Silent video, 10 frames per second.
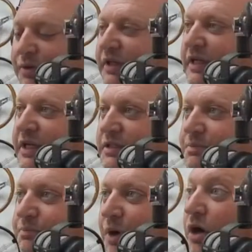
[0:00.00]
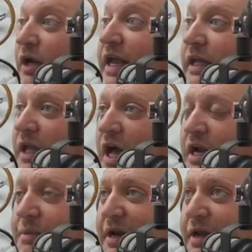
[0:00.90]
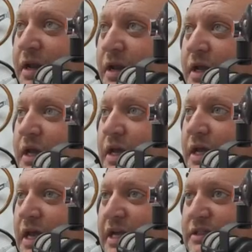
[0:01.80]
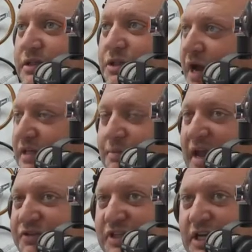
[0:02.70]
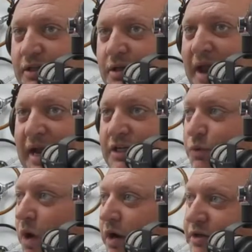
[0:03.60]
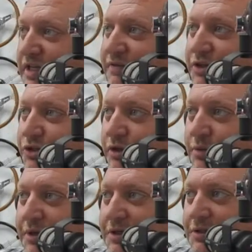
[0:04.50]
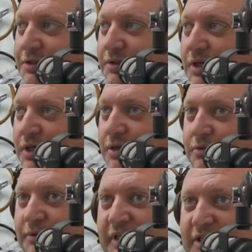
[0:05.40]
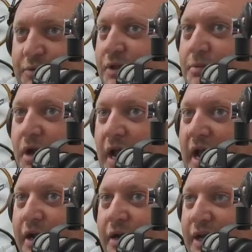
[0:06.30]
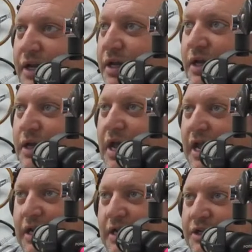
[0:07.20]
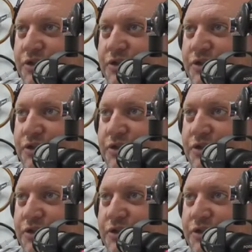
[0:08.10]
does parlay a lot. I mean, it's you guys may have seen it, the Magnus Walker TV show that we just released with them on Haggerty, and it just